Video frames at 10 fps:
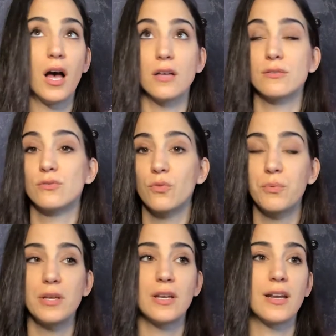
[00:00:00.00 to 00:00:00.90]

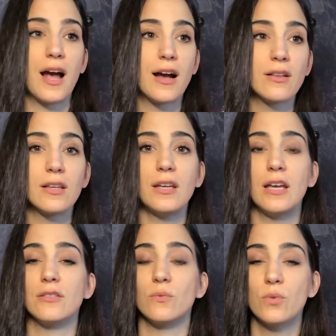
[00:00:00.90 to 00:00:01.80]
stupid and ugly
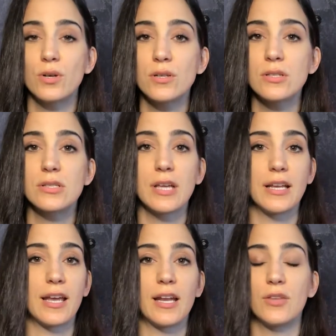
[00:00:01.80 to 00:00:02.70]
and the worst and
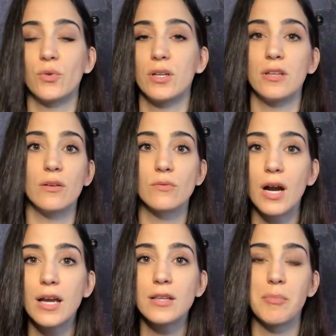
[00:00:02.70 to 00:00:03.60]
cannot do anything right,